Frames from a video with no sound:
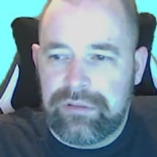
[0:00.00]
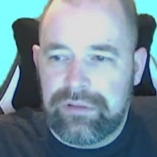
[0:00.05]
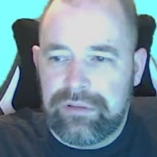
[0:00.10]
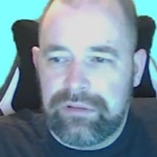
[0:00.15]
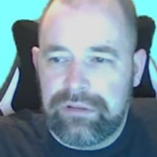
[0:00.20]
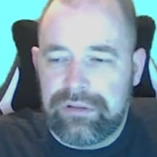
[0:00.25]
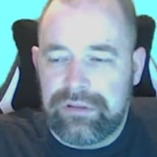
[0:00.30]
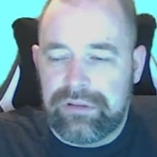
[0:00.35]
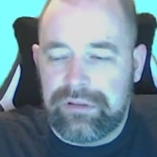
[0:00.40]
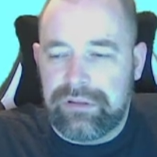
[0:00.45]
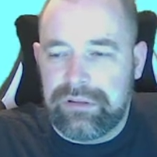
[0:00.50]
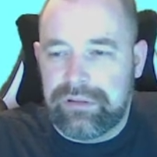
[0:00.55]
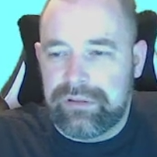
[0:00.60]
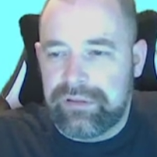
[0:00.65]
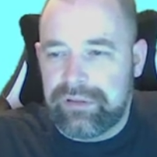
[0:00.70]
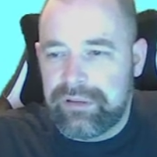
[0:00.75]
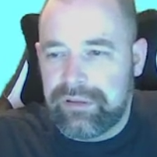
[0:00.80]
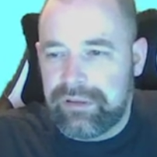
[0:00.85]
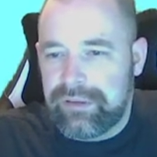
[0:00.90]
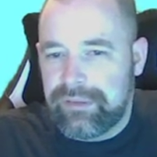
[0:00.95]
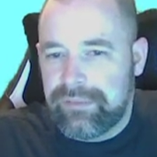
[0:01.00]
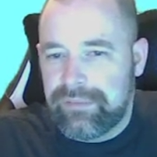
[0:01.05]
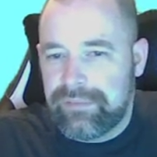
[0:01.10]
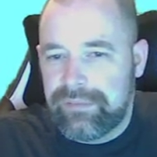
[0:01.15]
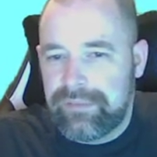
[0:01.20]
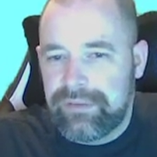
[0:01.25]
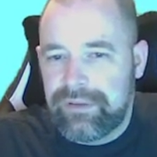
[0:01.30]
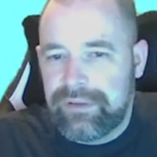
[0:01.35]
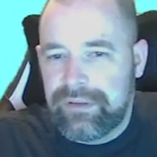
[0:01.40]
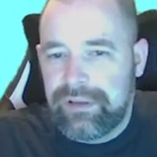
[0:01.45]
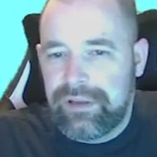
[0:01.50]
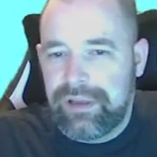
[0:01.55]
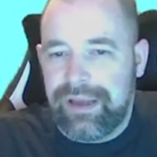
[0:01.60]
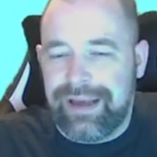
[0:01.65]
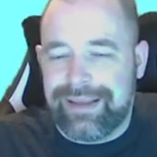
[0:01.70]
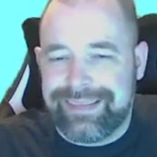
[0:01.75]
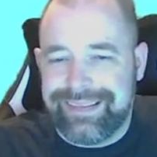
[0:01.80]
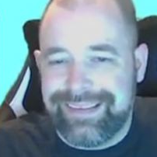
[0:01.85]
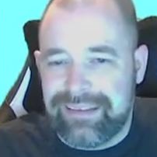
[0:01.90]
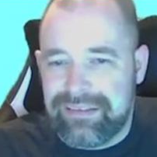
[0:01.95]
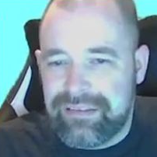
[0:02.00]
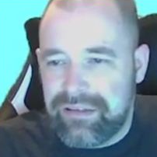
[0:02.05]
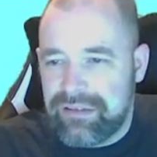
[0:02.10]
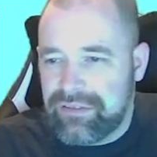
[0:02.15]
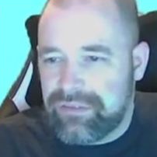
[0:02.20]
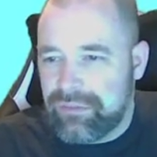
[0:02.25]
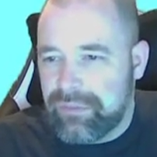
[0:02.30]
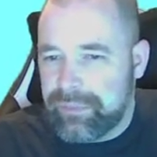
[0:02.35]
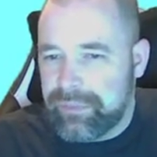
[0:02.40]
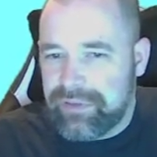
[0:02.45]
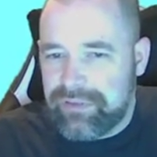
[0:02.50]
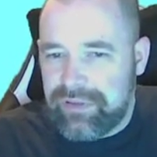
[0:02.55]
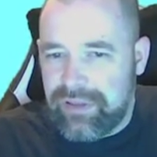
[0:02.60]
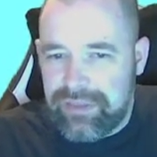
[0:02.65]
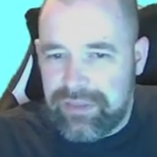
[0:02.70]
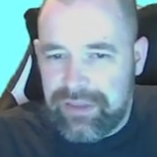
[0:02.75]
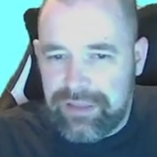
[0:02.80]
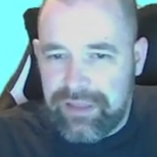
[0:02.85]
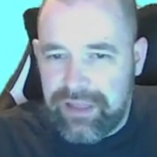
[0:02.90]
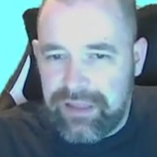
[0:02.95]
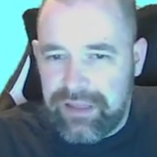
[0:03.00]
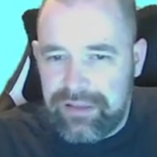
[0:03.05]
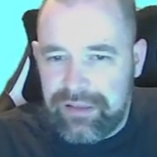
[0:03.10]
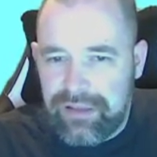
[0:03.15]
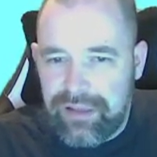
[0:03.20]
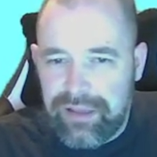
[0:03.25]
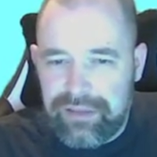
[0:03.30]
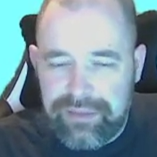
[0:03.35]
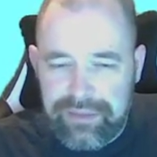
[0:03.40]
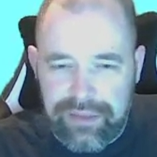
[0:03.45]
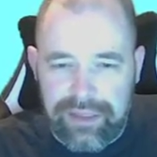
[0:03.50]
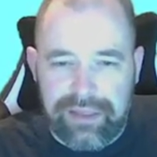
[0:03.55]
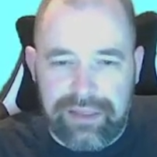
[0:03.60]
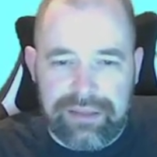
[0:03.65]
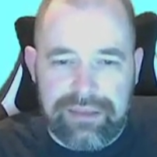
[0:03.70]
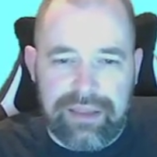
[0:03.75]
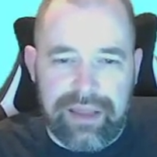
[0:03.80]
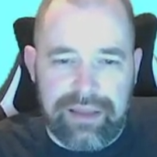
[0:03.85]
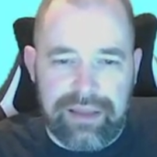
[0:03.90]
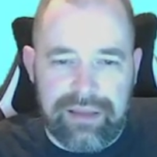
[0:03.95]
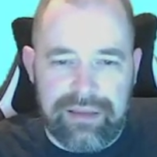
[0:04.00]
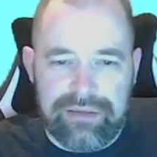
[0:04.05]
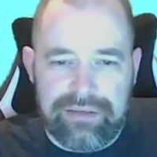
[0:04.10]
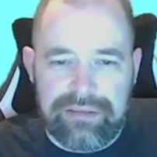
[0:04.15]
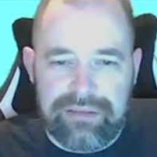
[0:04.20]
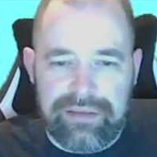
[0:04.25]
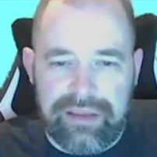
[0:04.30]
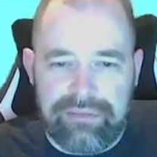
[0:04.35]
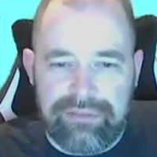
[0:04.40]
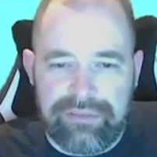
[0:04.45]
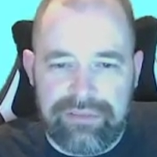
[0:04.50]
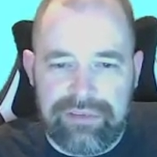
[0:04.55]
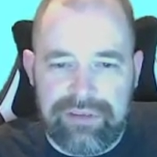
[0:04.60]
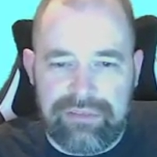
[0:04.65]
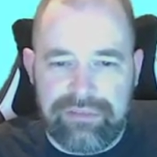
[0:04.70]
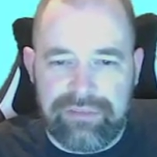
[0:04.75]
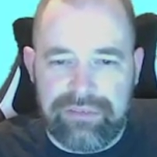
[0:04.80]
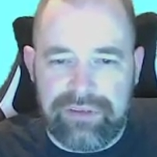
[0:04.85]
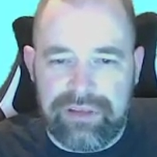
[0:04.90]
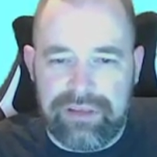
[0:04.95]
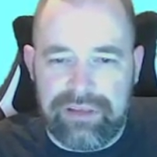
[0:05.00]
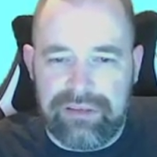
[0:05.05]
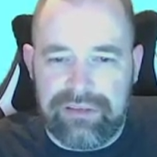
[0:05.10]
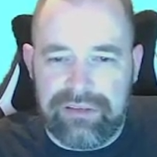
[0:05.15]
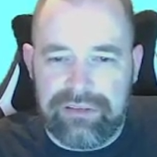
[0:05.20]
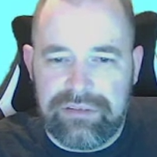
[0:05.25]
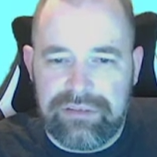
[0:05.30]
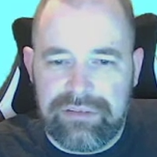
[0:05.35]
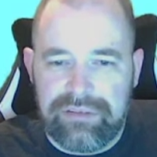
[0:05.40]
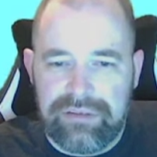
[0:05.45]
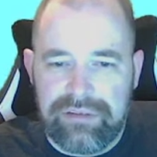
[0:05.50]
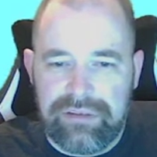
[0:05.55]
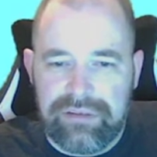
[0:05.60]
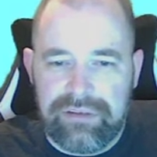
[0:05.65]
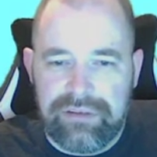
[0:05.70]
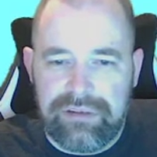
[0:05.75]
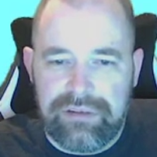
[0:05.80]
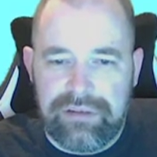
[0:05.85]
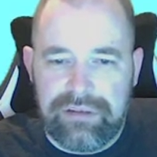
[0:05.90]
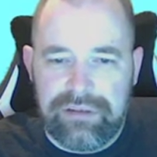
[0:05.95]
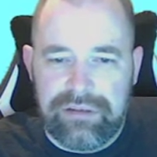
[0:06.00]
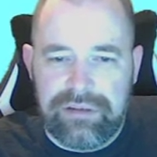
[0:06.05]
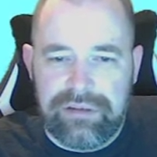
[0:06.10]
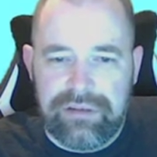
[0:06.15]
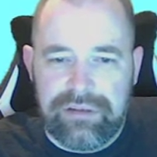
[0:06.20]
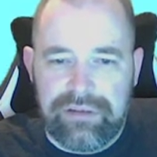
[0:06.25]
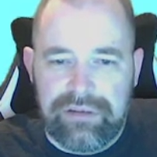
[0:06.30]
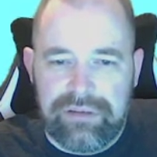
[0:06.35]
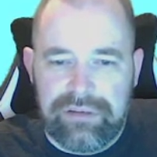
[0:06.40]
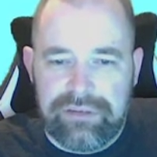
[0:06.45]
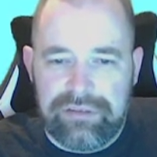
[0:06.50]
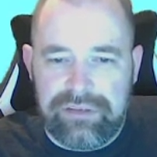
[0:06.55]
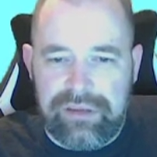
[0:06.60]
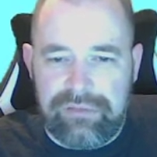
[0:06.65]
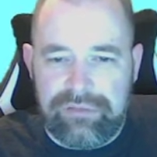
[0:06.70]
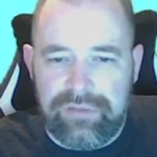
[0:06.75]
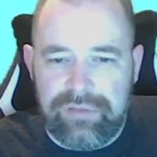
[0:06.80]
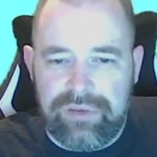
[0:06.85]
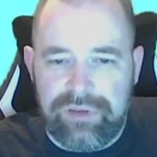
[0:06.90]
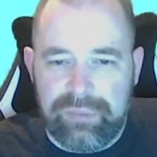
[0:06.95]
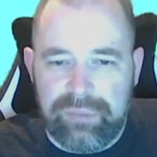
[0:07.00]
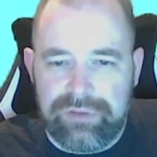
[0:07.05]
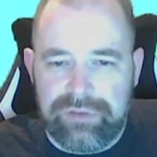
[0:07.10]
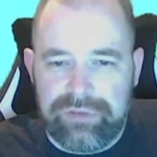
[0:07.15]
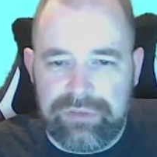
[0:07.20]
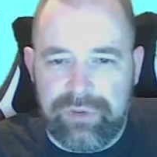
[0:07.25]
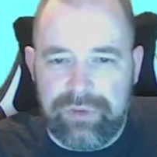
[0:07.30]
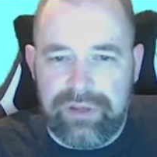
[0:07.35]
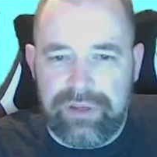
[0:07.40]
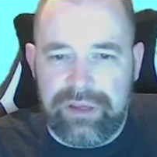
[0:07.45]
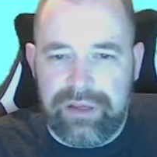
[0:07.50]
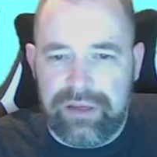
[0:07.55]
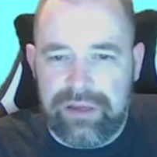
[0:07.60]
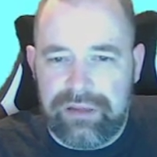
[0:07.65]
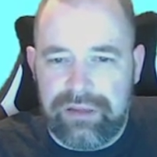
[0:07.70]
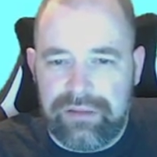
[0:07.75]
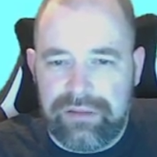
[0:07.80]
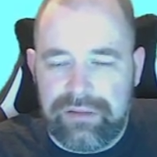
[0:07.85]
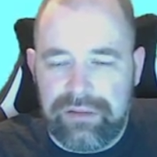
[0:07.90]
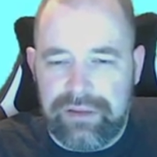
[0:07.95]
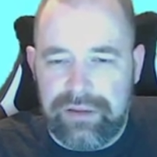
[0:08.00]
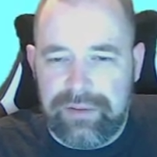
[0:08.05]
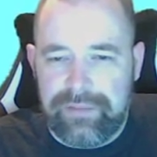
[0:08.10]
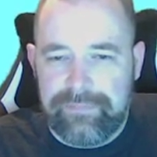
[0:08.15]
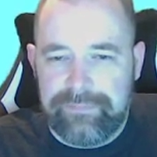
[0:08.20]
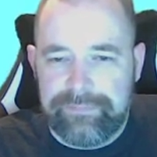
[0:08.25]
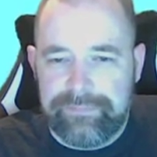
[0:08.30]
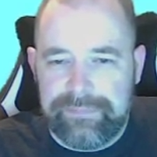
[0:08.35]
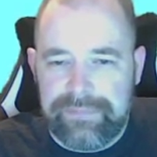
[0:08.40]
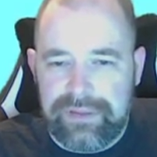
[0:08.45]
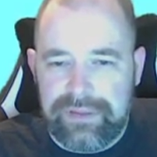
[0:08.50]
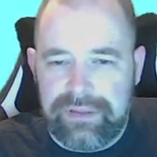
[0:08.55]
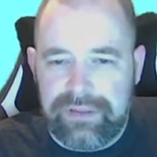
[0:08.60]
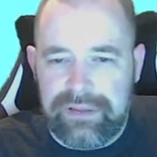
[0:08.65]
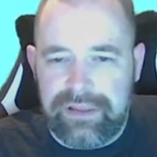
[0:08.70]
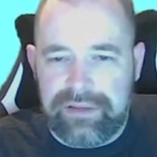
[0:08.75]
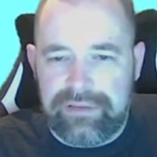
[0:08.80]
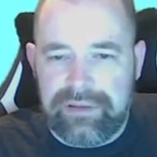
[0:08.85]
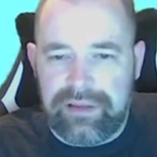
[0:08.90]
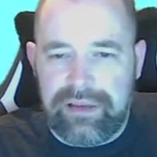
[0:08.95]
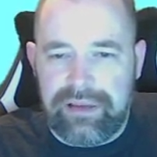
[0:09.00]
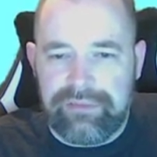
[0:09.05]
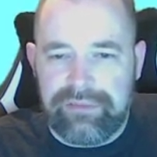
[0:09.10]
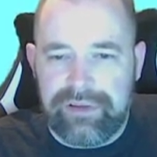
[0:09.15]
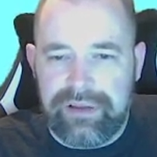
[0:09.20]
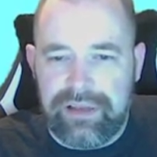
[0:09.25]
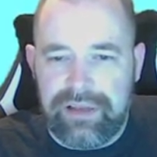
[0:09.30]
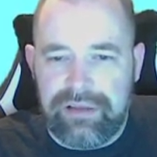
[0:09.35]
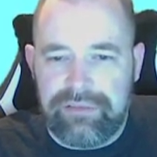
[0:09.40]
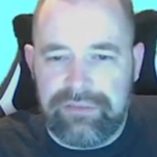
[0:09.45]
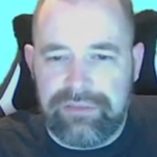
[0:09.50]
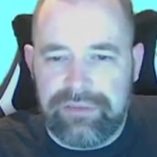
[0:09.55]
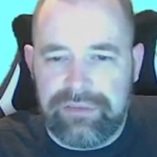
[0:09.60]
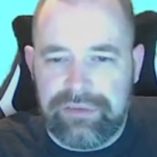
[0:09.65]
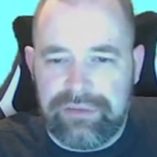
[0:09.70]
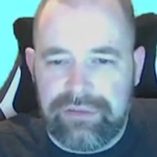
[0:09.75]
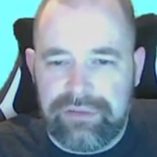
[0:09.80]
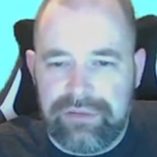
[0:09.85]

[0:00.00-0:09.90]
Oh dear. I think it's this one because I think that is 7/17s. 70 plus 49, yeah. And that's 11/11s.